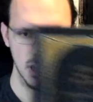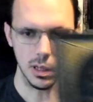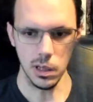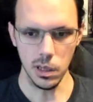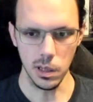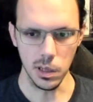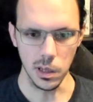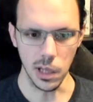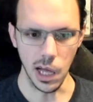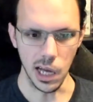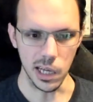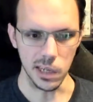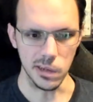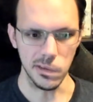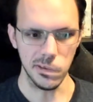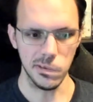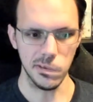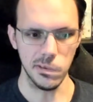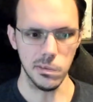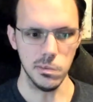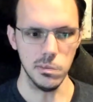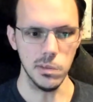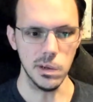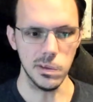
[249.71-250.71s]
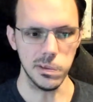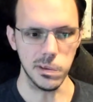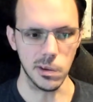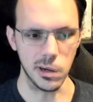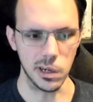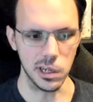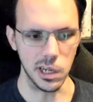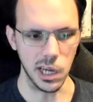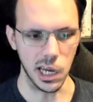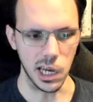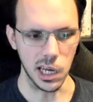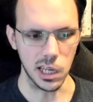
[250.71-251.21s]
life before
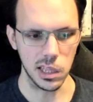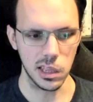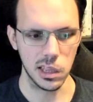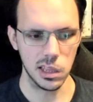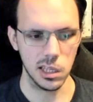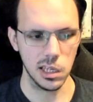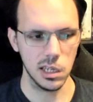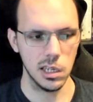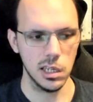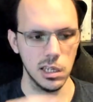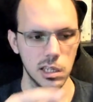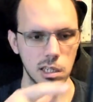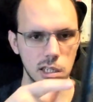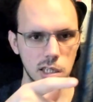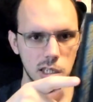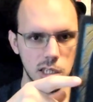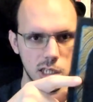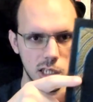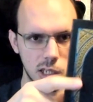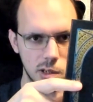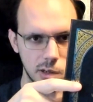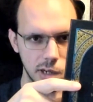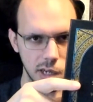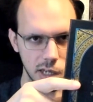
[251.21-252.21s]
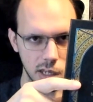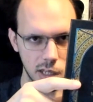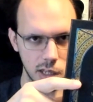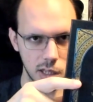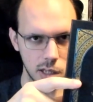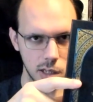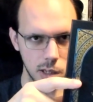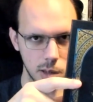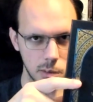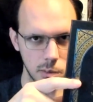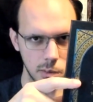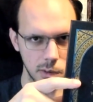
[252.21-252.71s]
death, strength
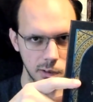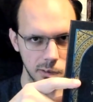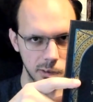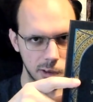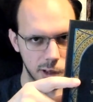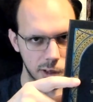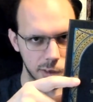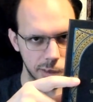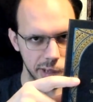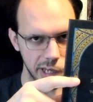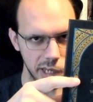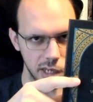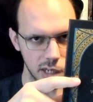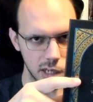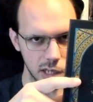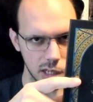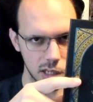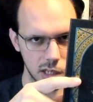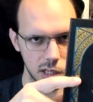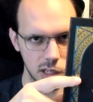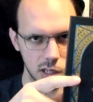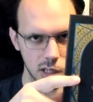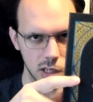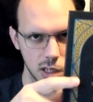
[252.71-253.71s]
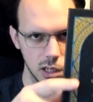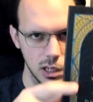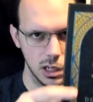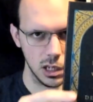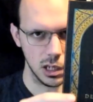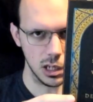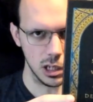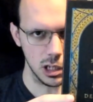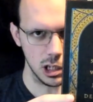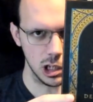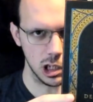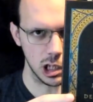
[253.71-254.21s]
before weakness,
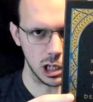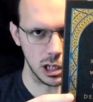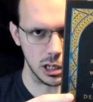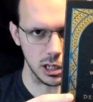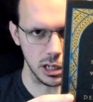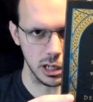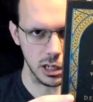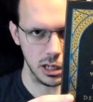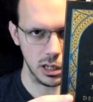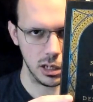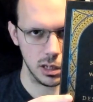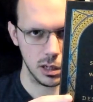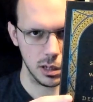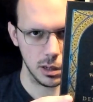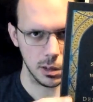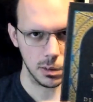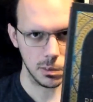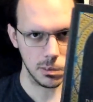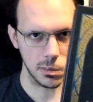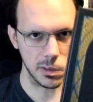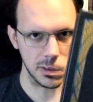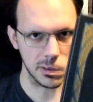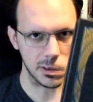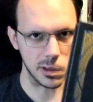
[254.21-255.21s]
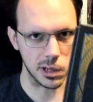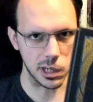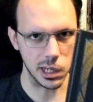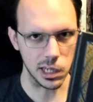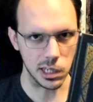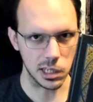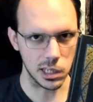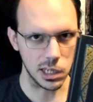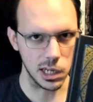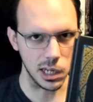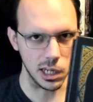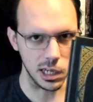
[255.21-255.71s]
journey before
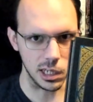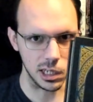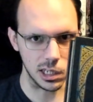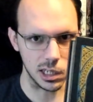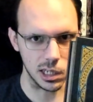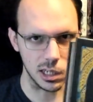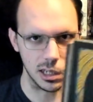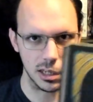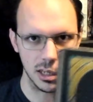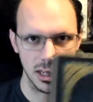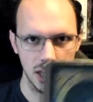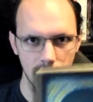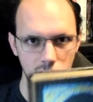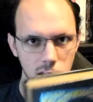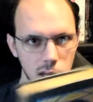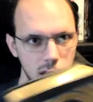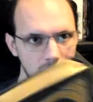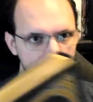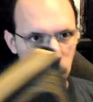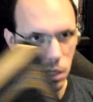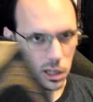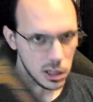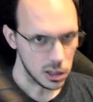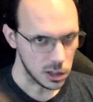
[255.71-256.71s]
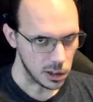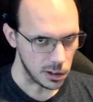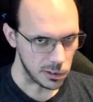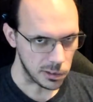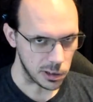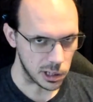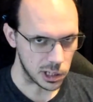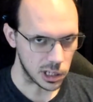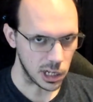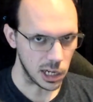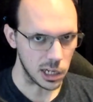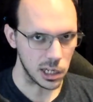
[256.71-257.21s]
destination. The
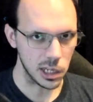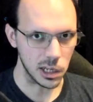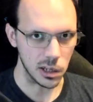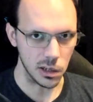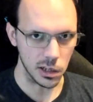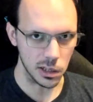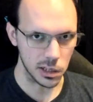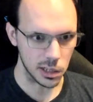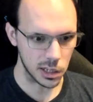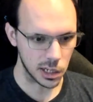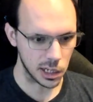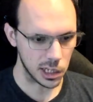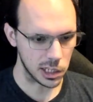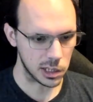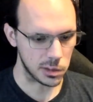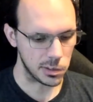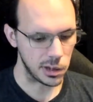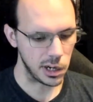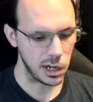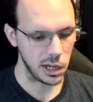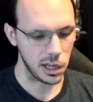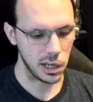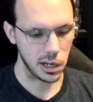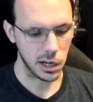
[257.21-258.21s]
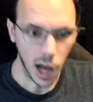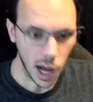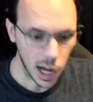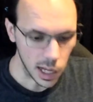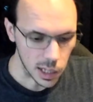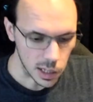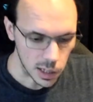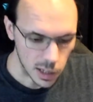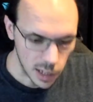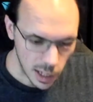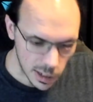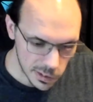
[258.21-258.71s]
first ideal of the Knights Radiant. I
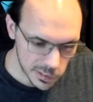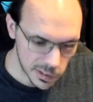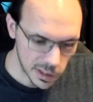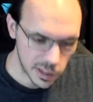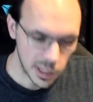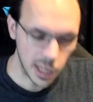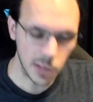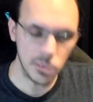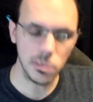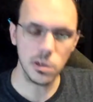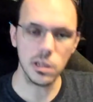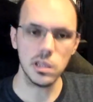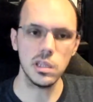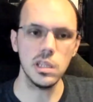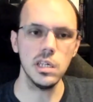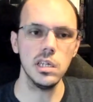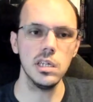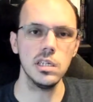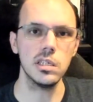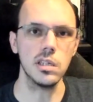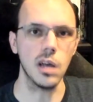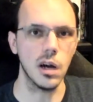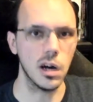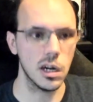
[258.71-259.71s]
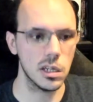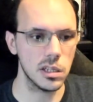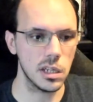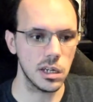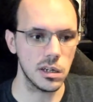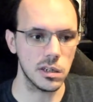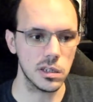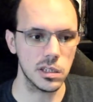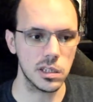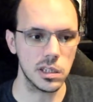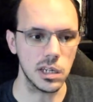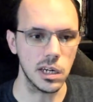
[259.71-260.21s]
love that they put these on there
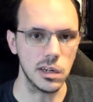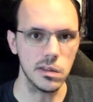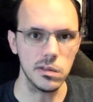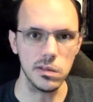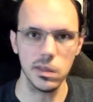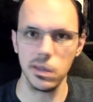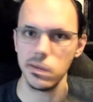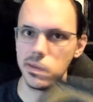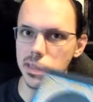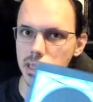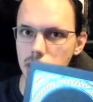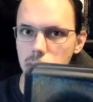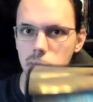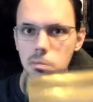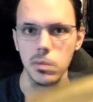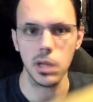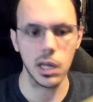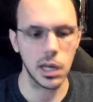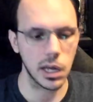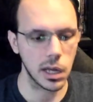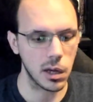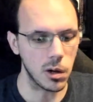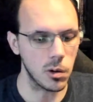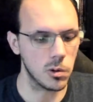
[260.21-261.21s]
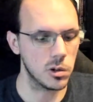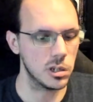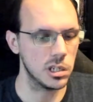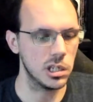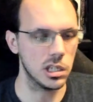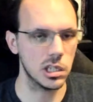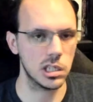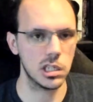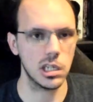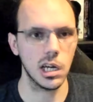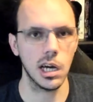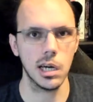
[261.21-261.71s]
instead of leaving them blank or
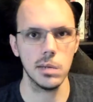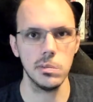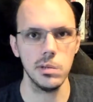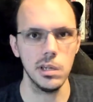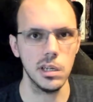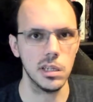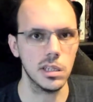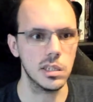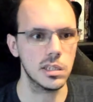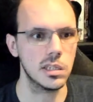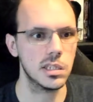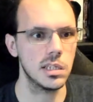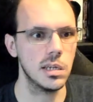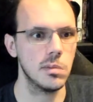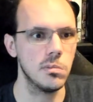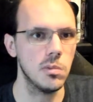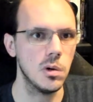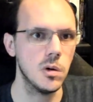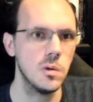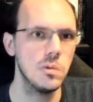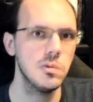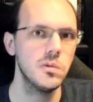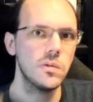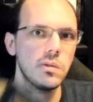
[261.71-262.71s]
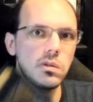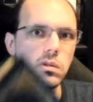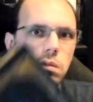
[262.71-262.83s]
just copying the symbol